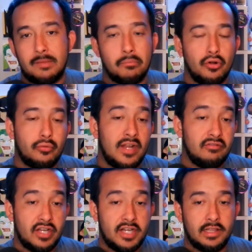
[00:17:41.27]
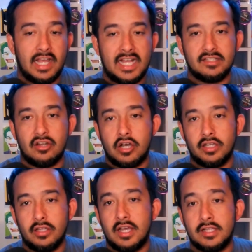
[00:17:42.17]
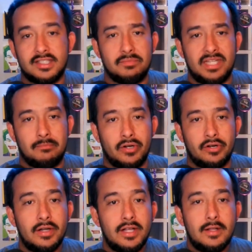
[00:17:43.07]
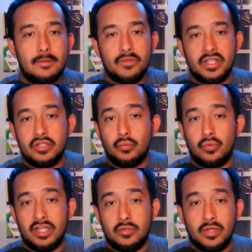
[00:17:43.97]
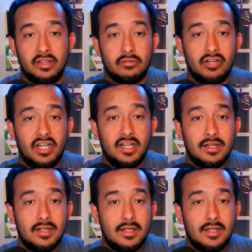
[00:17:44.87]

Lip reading: They broke ground on it last September in 2023.